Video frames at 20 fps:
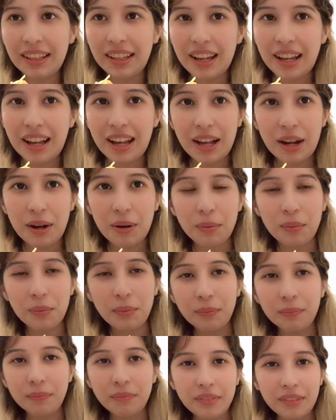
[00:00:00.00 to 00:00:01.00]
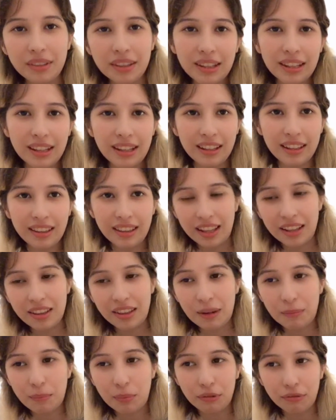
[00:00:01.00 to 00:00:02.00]
I
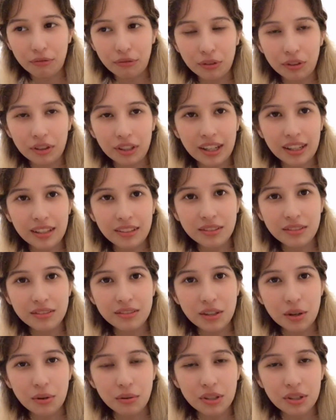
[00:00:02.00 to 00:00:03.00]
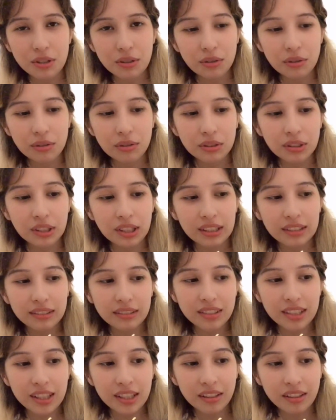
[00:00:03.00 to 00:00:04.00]
prefer like Tokyo Ghoul and
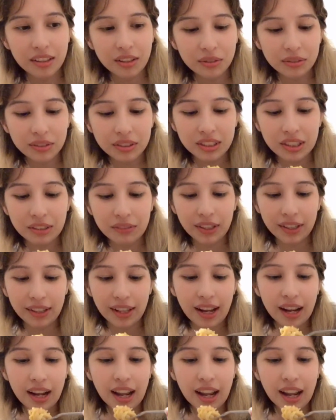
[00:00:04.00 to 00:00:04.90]
Death Note and stuff like that.